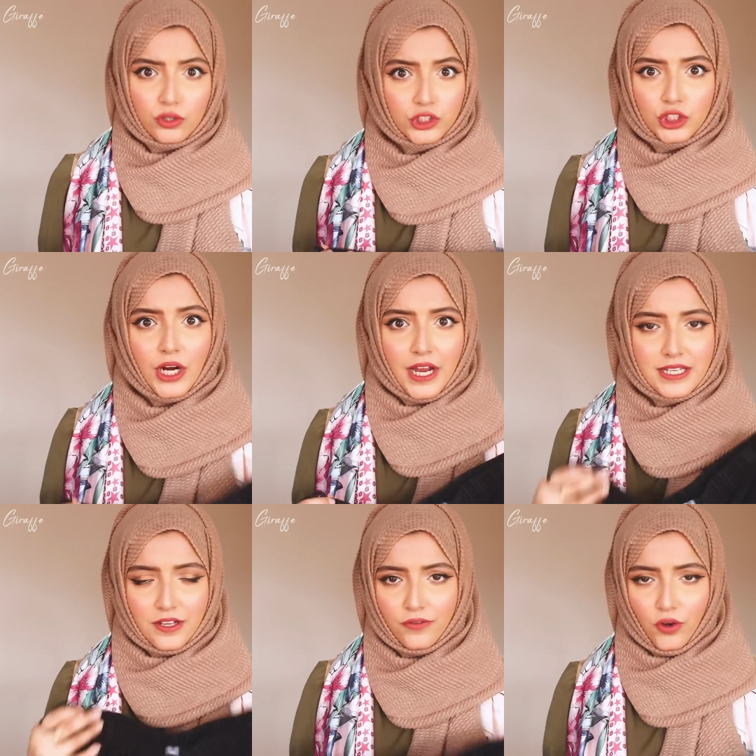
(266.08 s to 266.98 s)
long to try
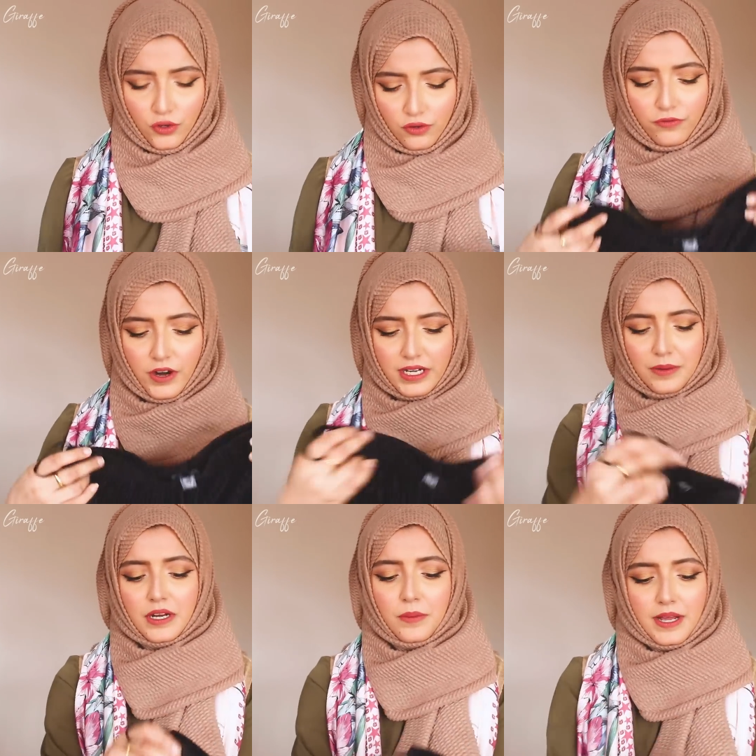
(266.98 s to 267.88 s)
stuff on on
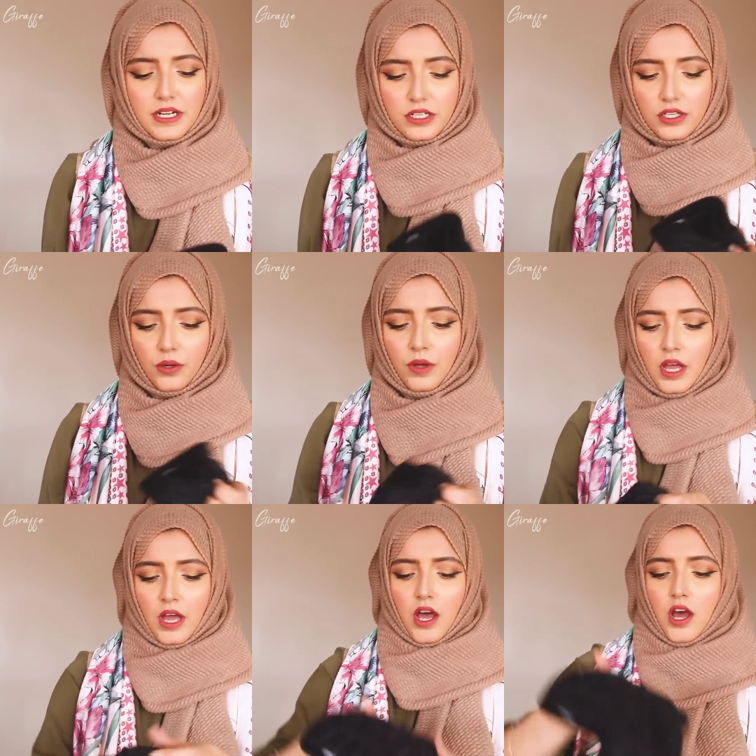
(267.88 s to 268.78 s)
Friday when I went so
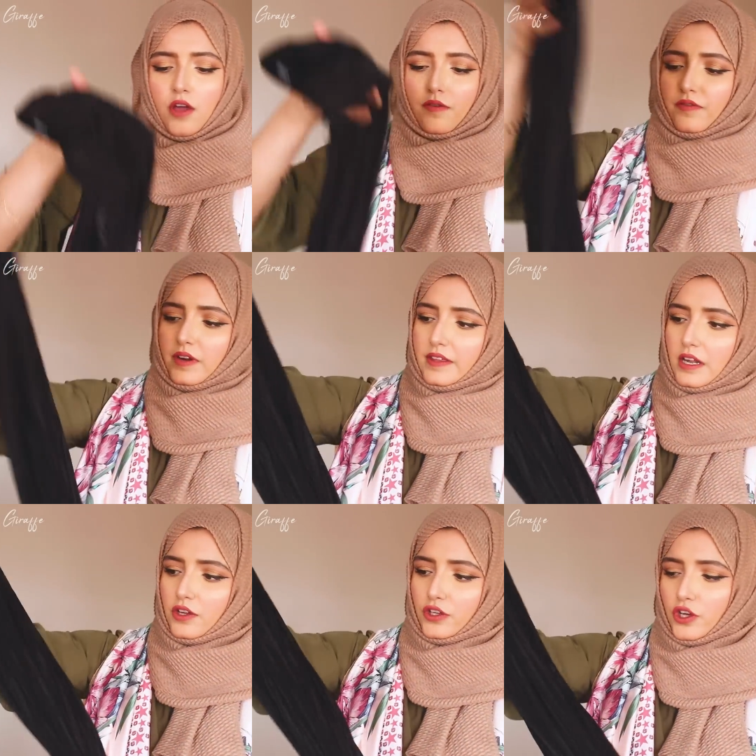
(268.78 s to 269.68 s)
hopefully
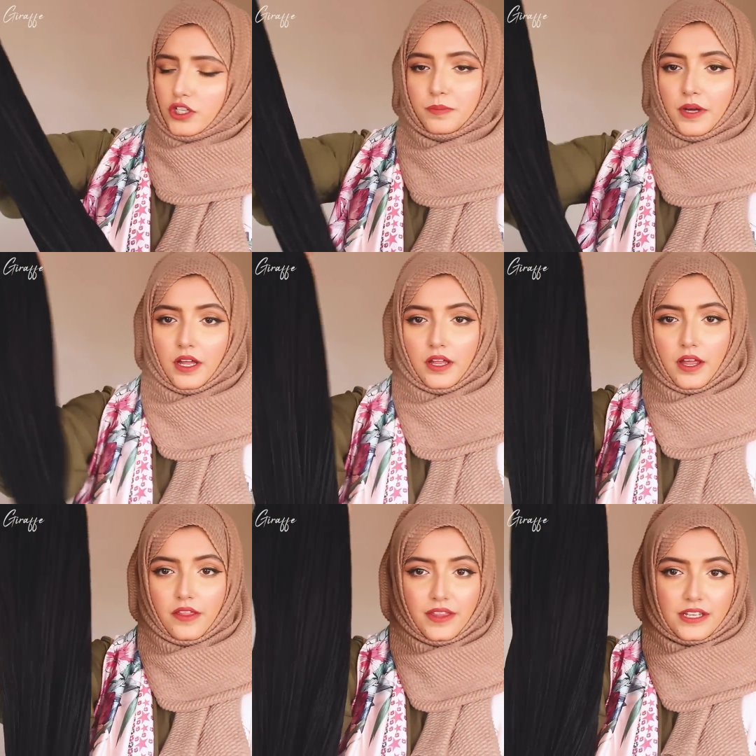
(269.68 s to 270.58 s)
they look good but
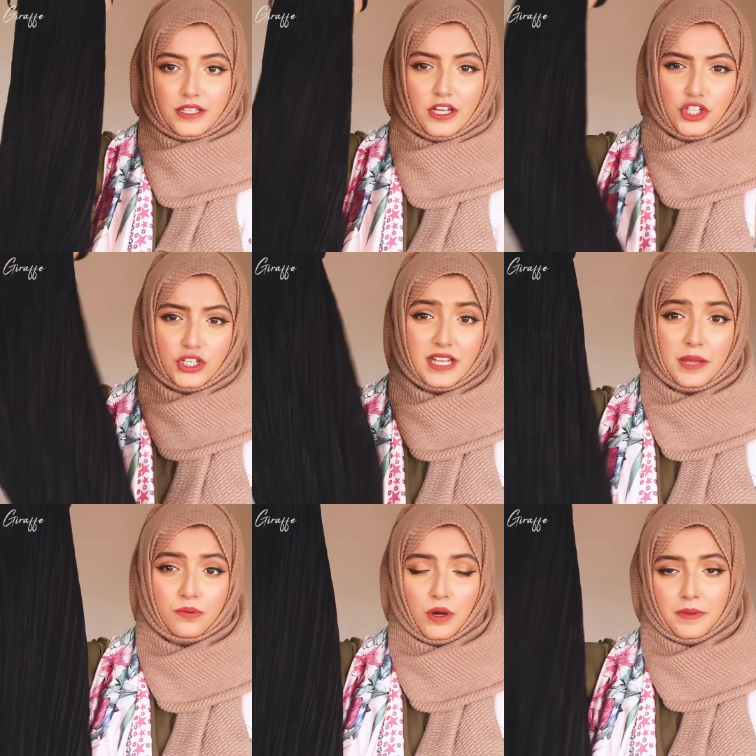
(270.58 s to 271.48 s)
this is such a staple.